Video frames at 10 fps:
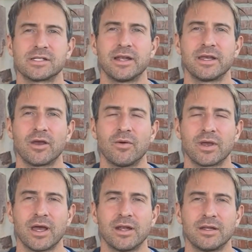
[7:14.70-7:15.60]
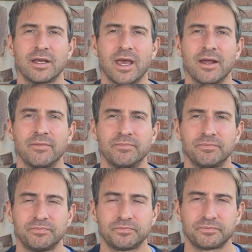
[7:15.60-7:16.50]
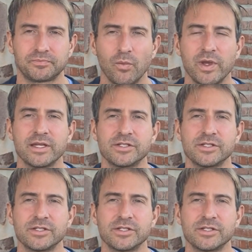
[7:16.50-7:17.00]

letting go again and again, we can